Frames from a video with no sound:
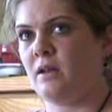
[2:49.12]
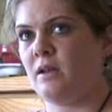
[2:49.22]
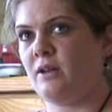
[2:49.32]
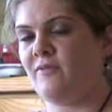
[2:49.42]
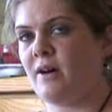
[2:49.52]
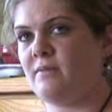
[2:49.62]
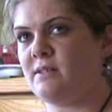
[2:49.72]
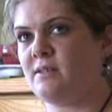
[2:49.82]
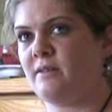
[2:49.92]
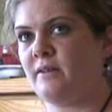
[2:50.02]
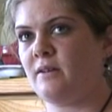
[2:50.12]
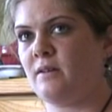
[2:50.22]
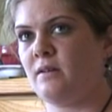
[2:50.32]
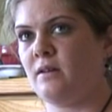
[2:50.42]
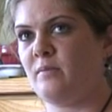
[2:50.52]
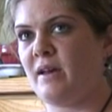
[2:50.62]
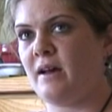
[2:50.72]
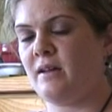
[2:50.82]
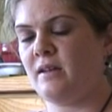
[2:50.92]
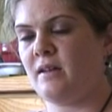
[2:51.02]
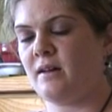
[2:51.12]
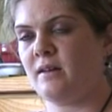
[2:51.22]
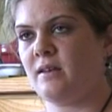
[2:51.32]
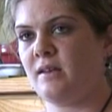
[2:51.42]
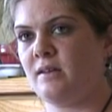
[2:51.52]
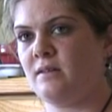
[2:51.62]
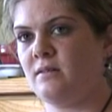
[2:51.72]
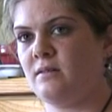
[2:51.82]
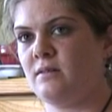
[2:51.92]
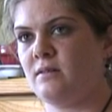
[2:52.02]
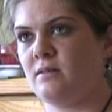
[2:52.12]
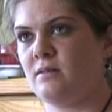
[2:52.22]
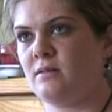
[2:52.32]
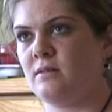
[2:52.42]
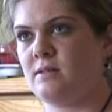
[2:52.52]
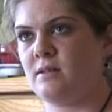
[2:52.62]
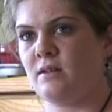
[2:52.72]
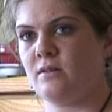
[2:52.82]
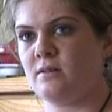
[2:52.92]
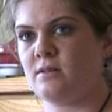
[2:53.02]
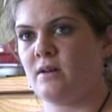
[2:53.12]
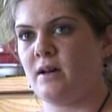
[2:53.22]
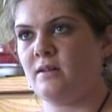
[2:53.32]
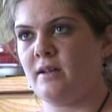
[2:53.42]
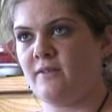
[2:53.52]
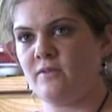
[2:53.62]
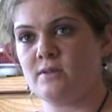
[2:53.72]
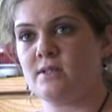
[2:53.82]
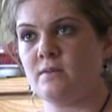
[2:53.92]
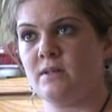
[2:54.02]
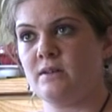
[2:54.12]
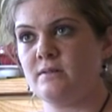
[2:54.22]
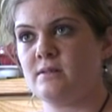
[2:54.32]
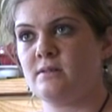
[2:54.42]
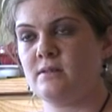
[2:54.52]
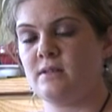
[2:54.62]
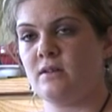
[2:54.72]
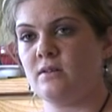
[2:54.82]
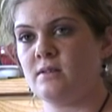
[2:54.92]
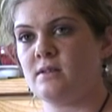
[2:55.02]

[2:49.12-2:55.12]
And if I was to think about a young kid sitting on the side, like if it was someone else sitting on the